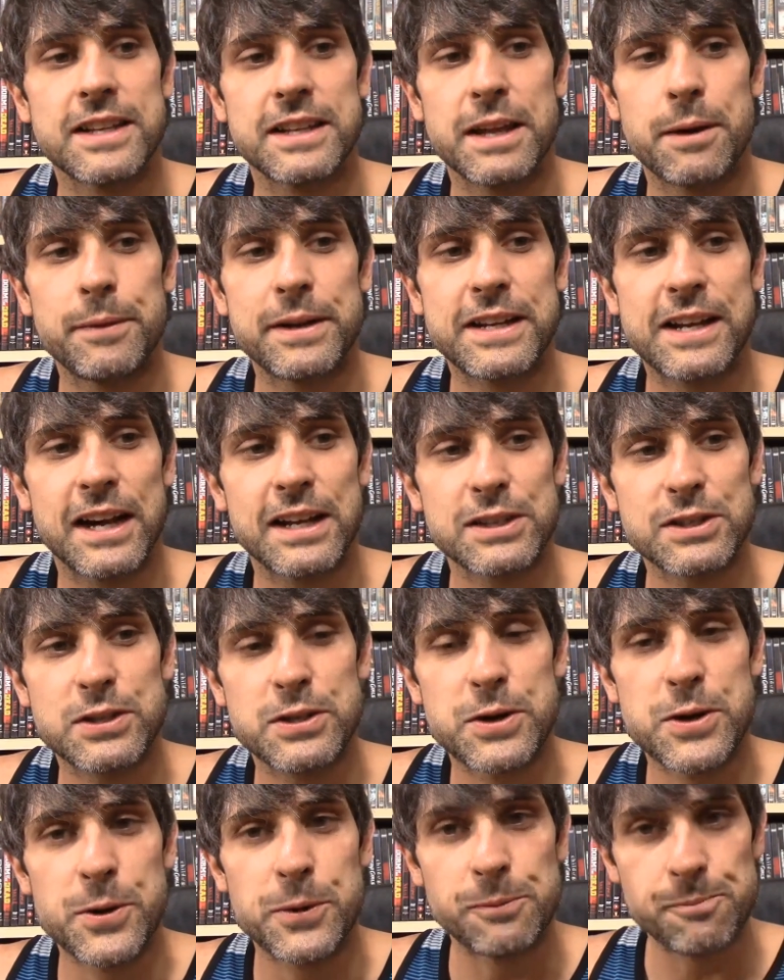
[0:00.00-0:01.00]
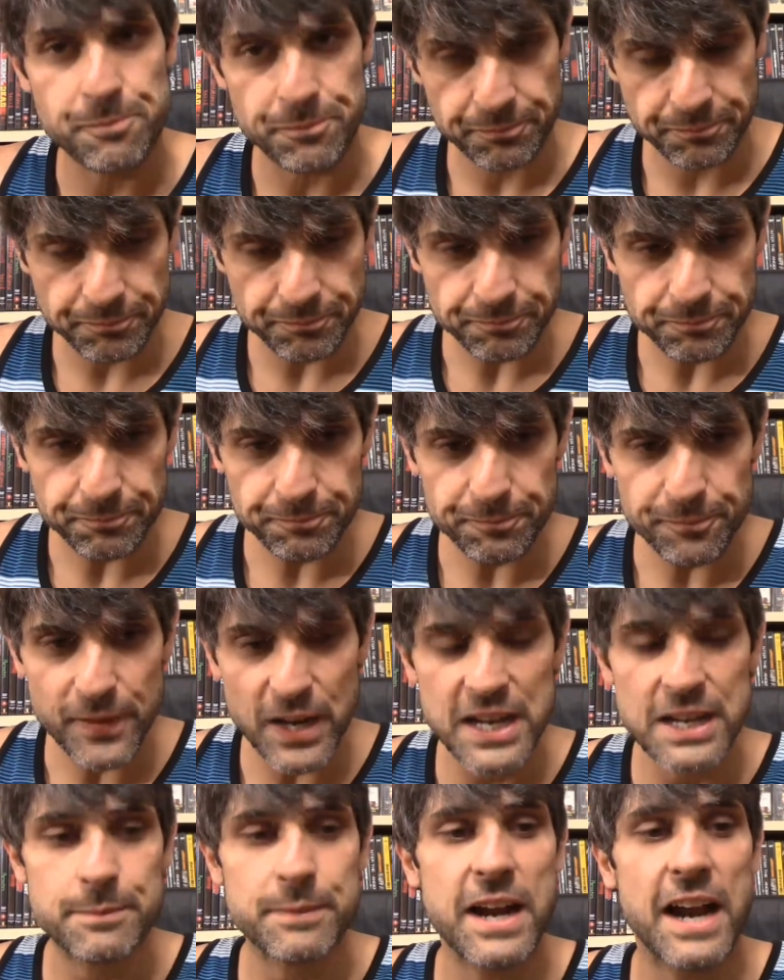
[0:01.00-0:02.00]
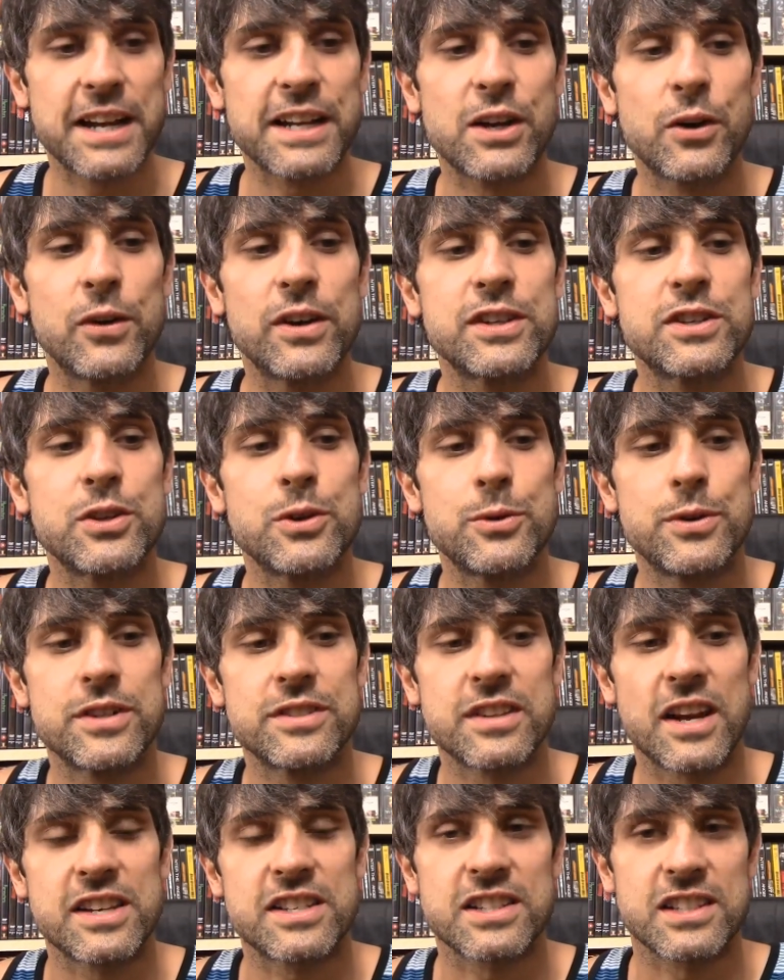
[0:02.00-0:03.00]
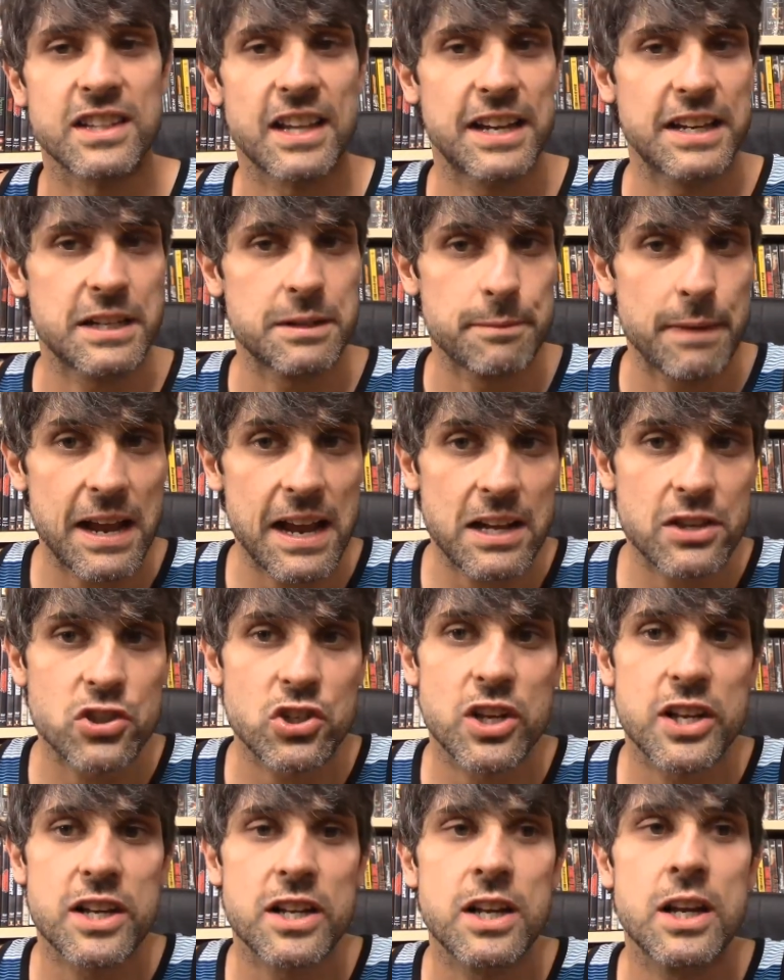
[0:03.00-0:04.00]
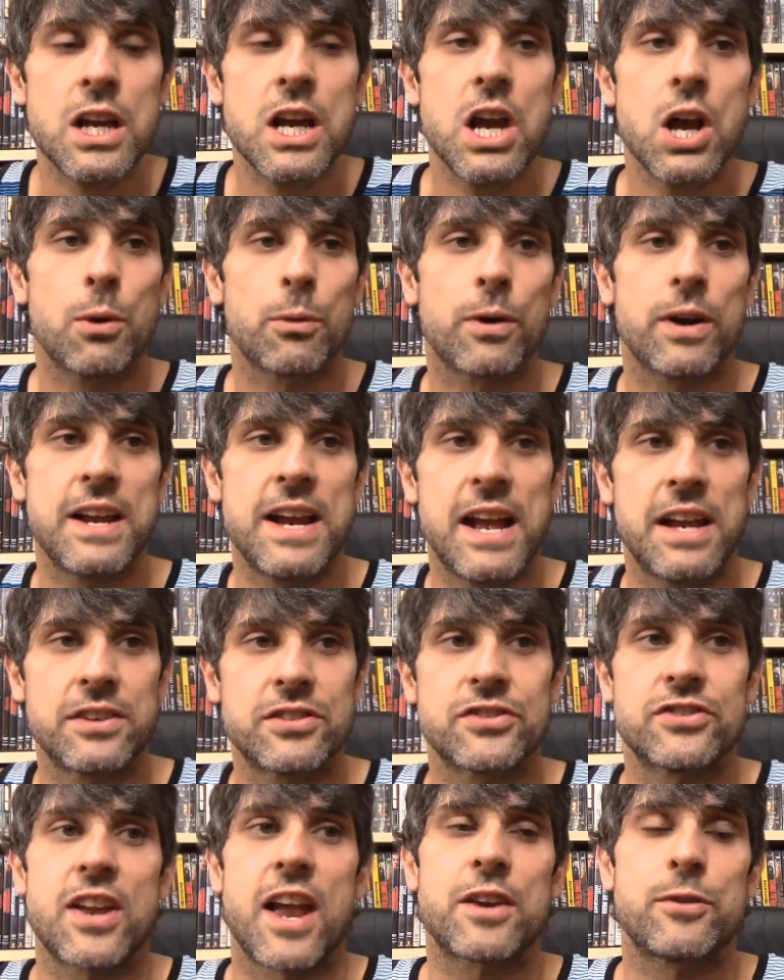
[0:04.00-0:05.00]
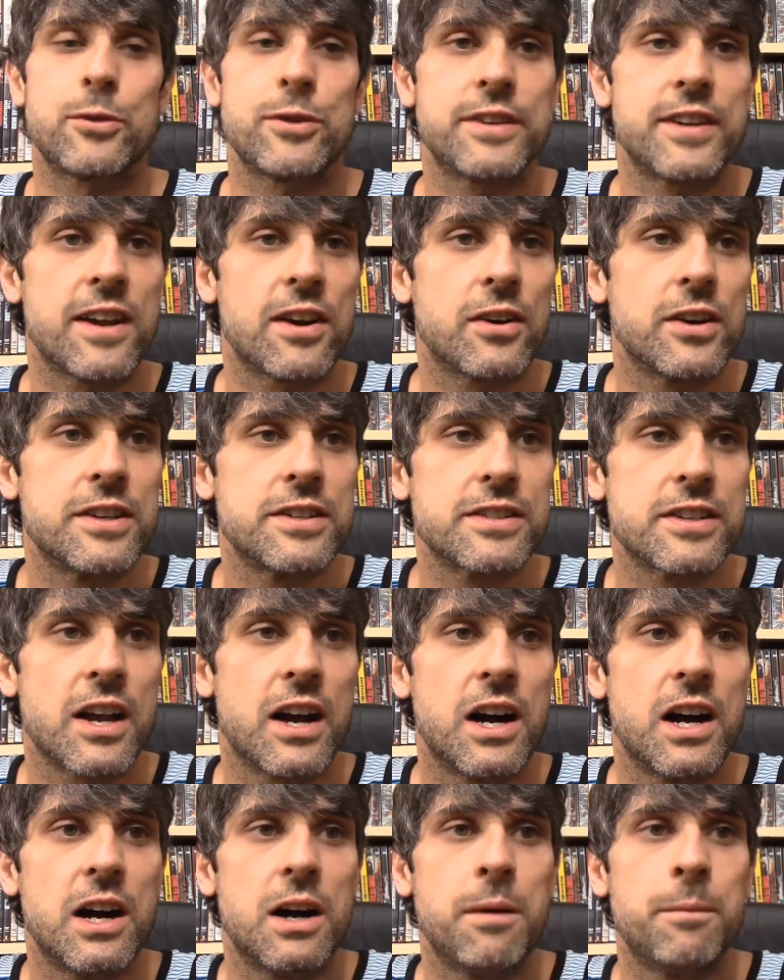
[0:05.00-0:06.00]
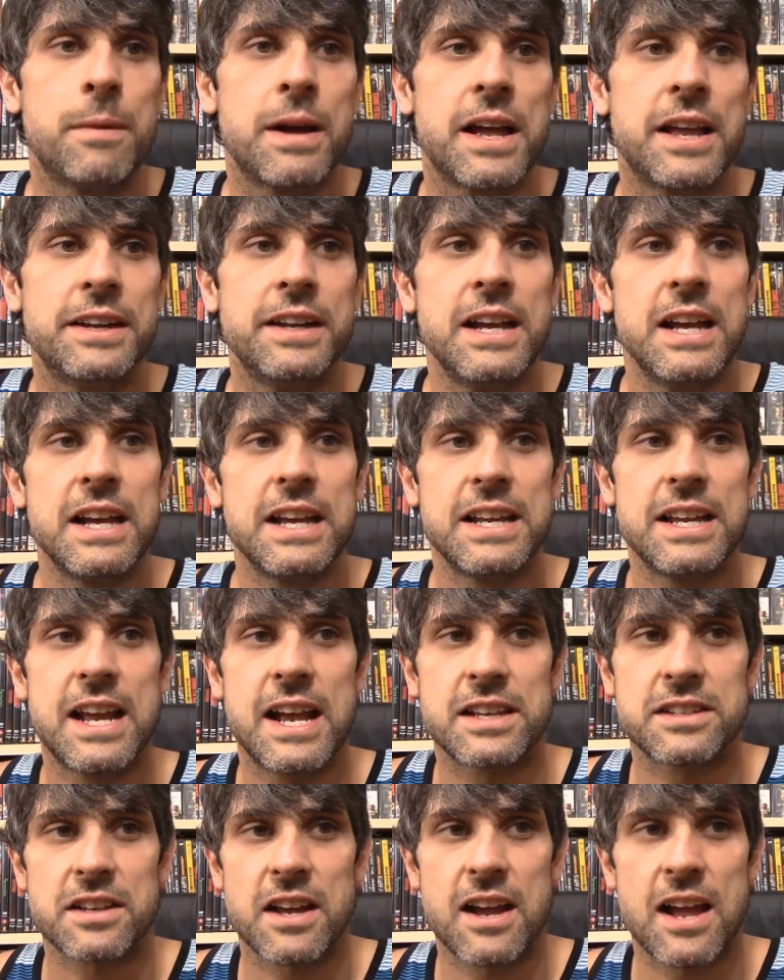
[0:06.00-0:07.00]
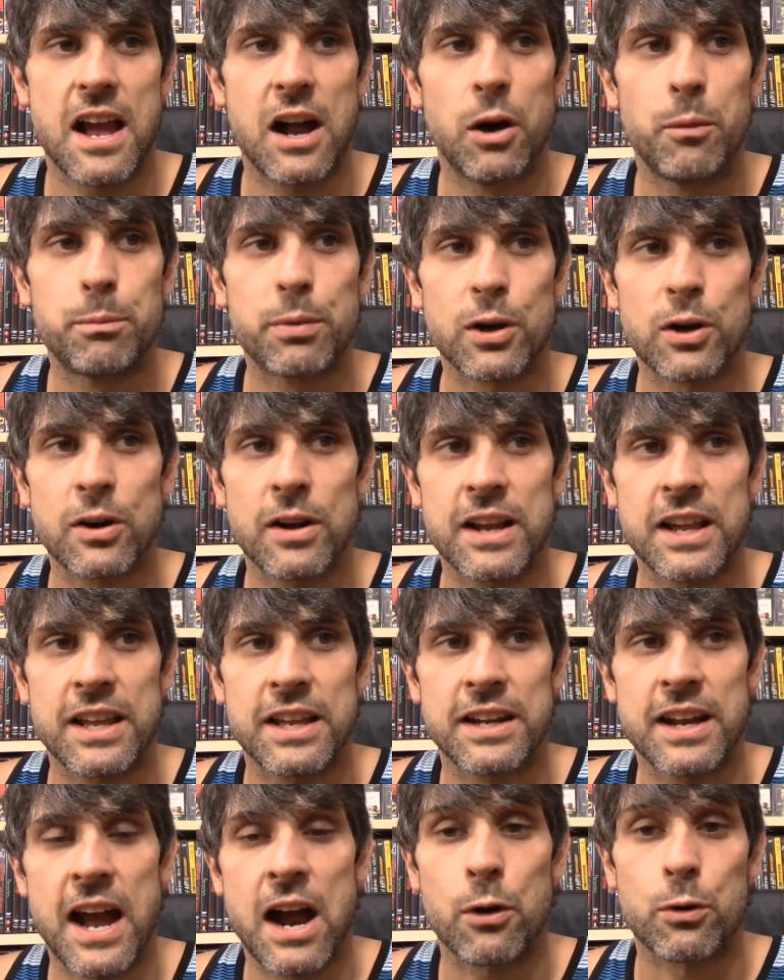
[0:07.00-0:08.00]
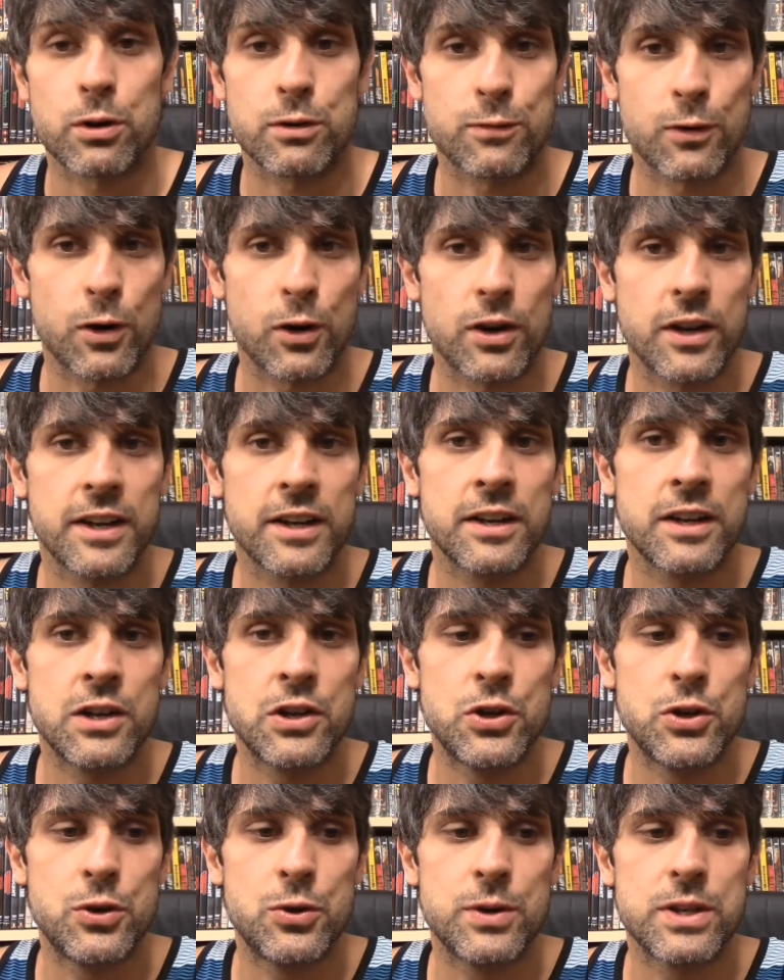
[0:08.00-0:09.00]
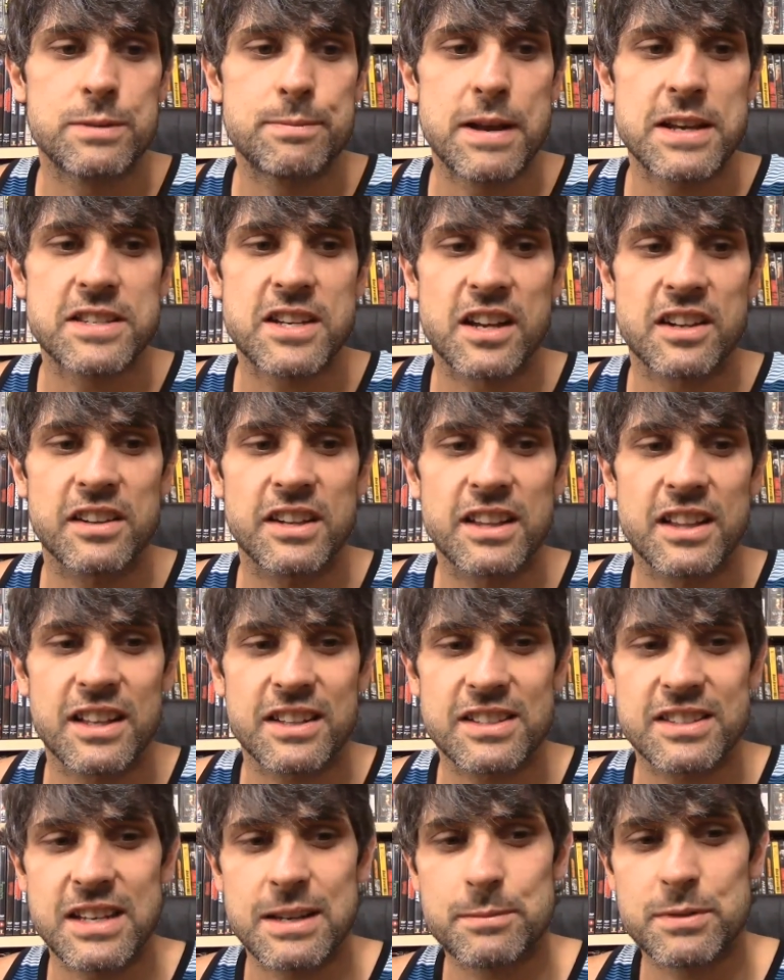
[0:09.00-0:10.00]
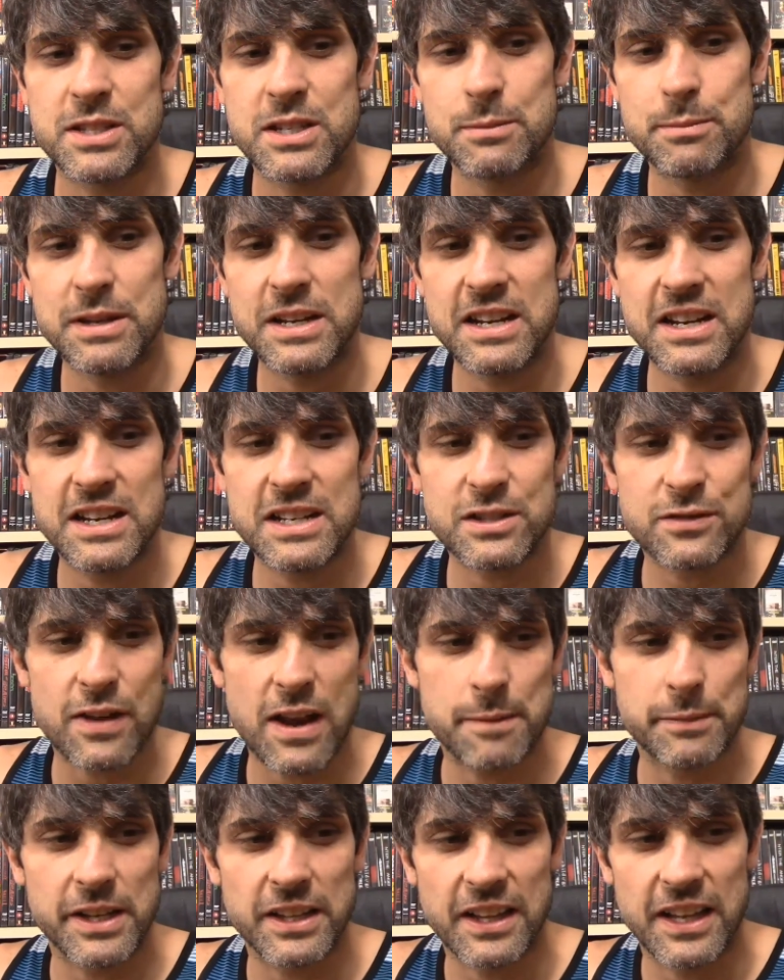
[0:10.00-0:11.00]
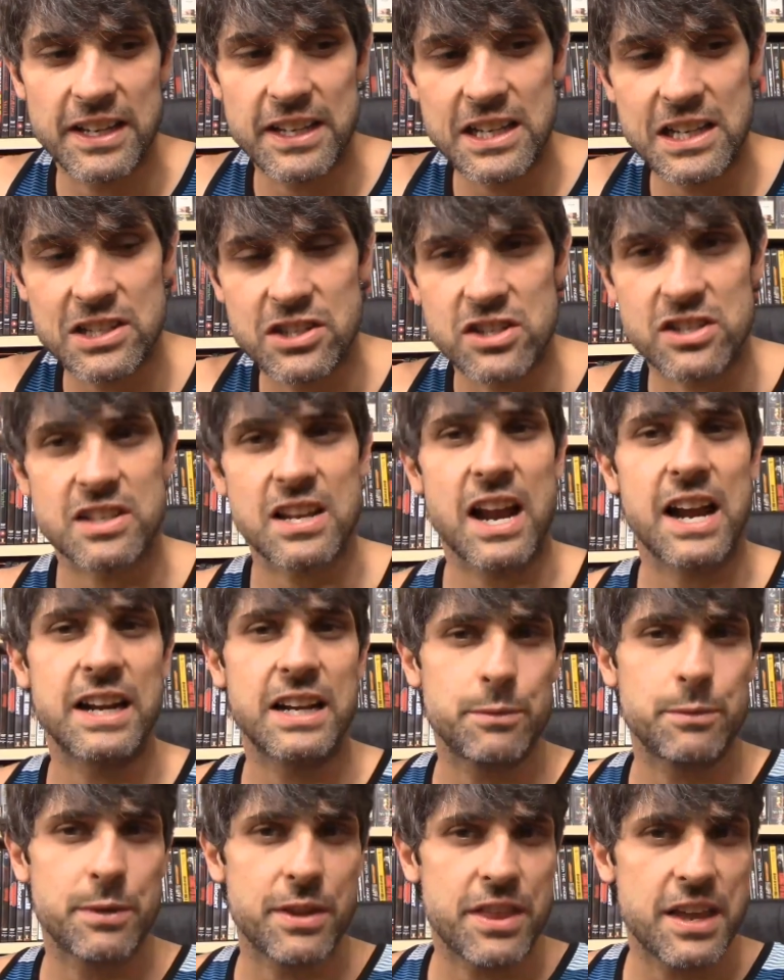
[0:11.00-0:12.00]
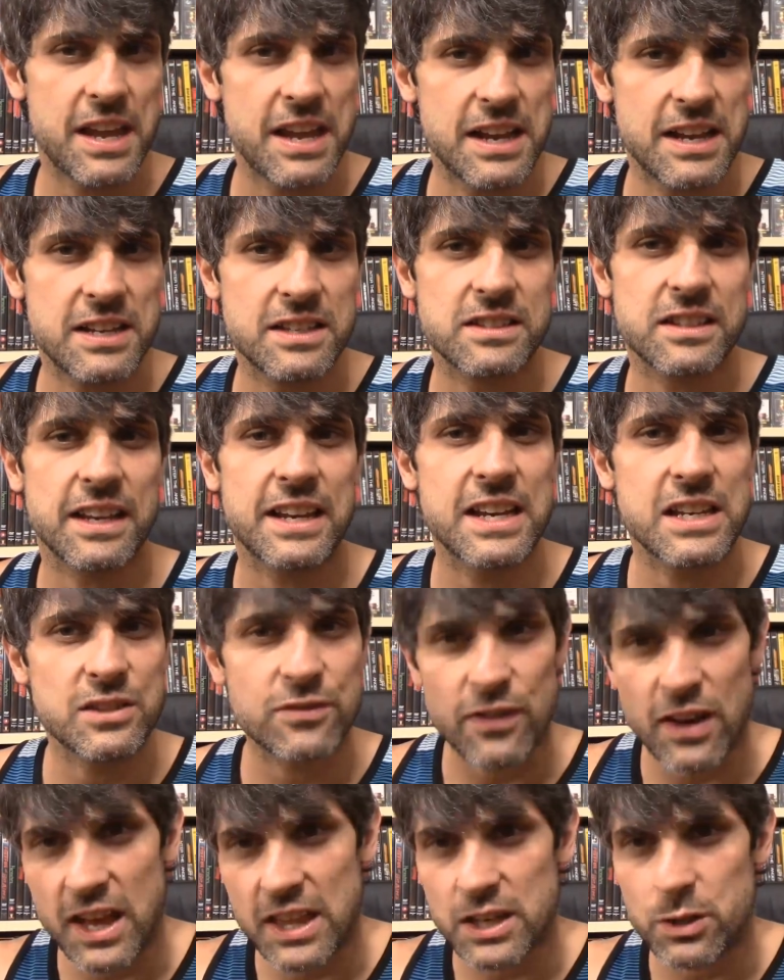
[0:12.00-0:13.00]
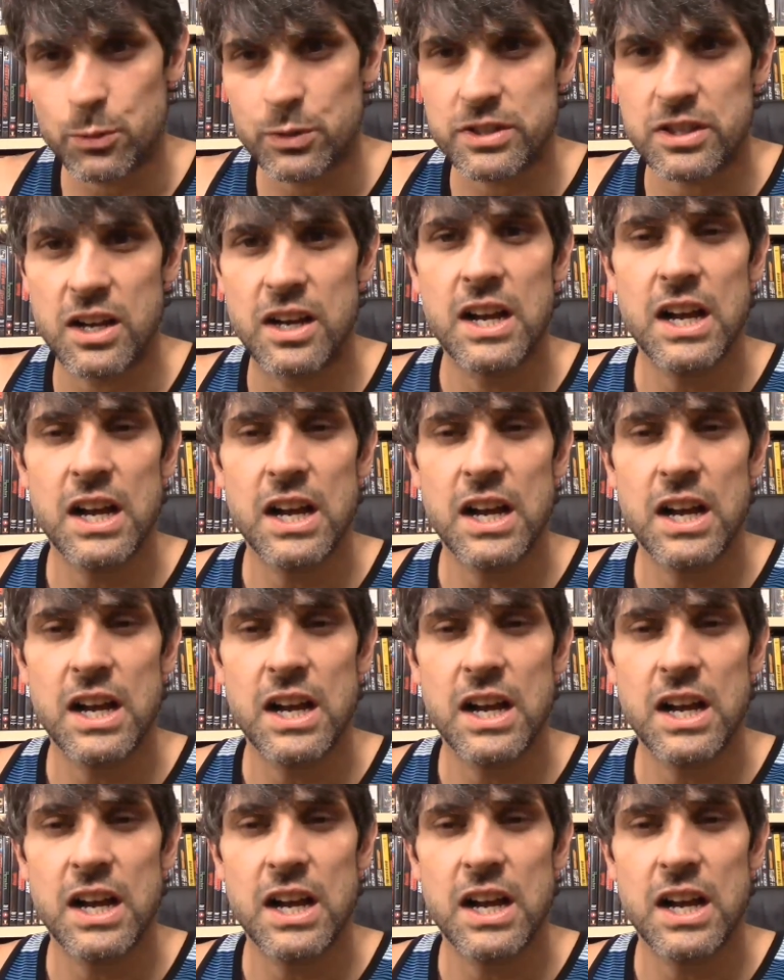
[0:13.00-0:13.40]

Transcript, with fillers: and then we cut to him kind of going to his isolated mansion where he has secretaries come and he has a helper in Howard Vernon who is basically like seems to be his family lineage is tied in with his like his father was a